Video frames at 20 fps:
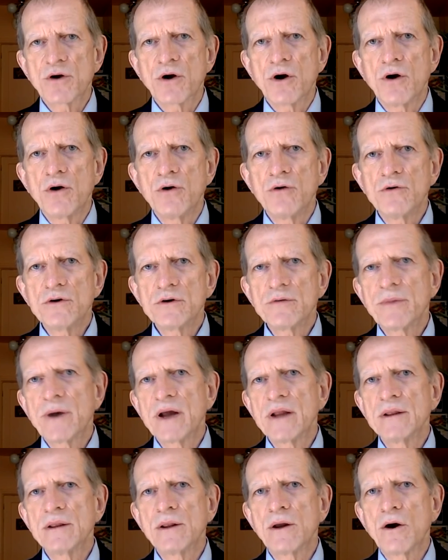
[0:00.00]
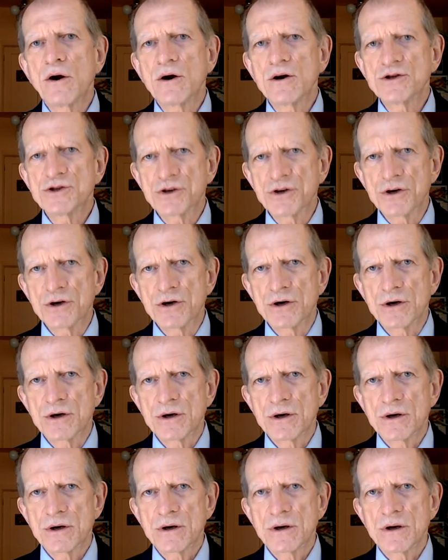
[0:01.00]
are owned by larger
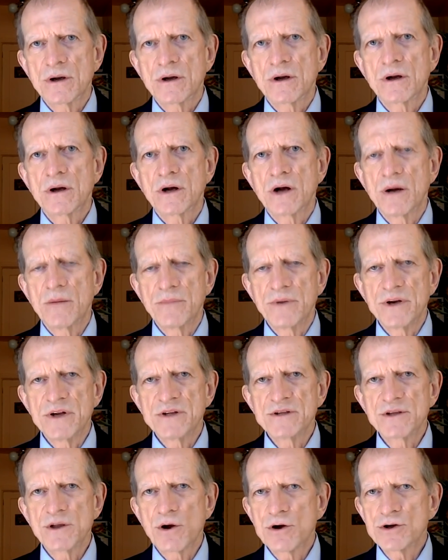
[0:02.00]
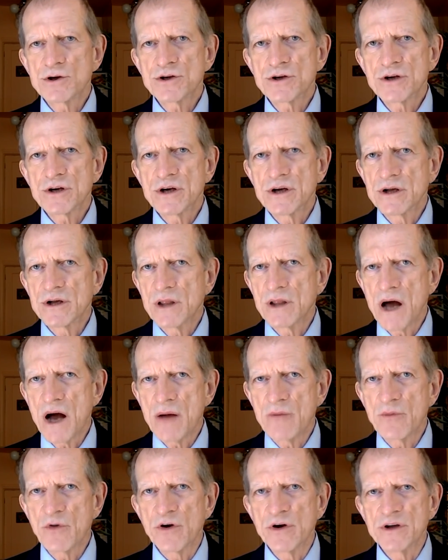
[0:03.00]
companies, larger
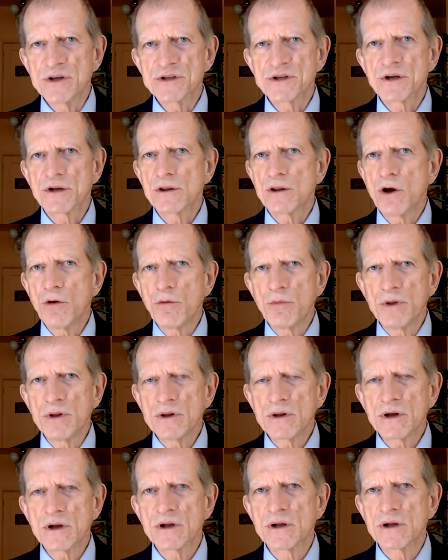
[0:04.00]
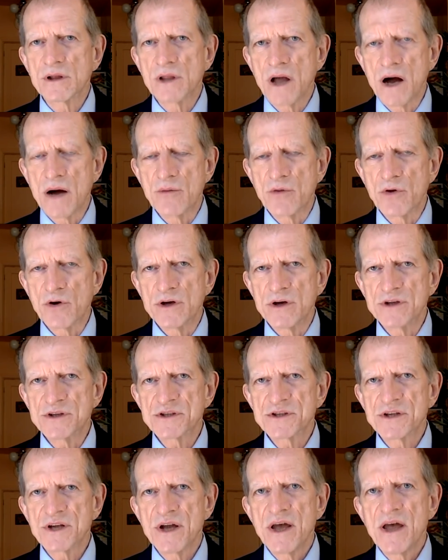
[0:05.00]
conglomerates, global
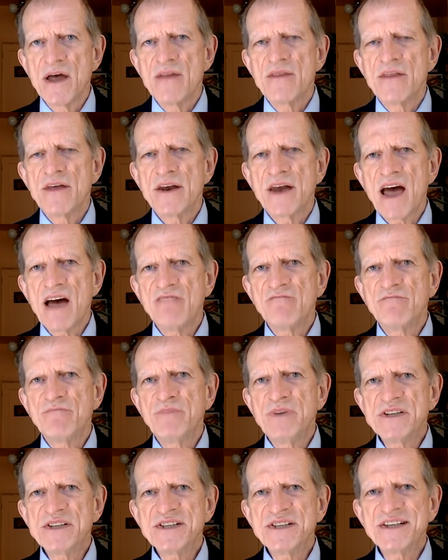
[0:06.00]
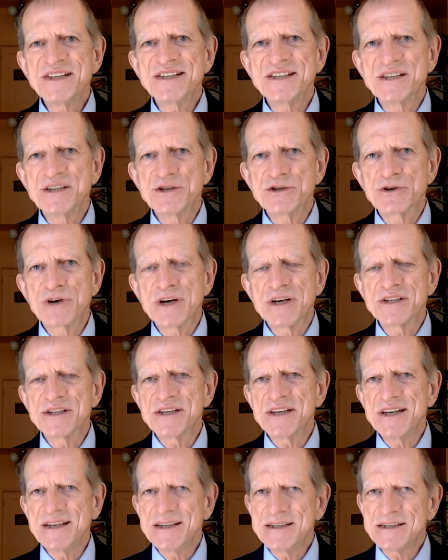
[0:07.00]
conglomerates that have business interests
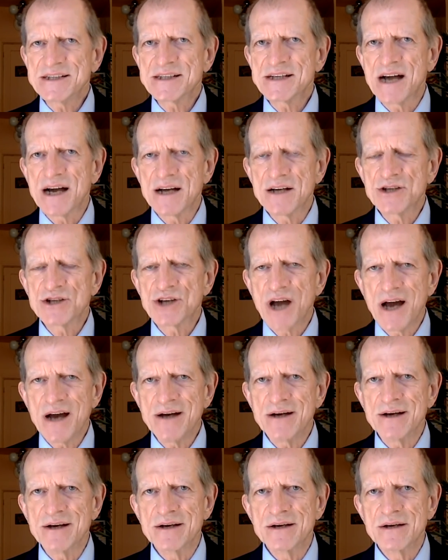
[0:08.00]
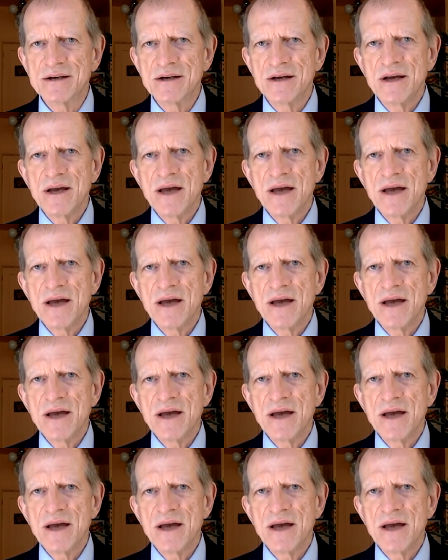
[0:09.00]
inside China.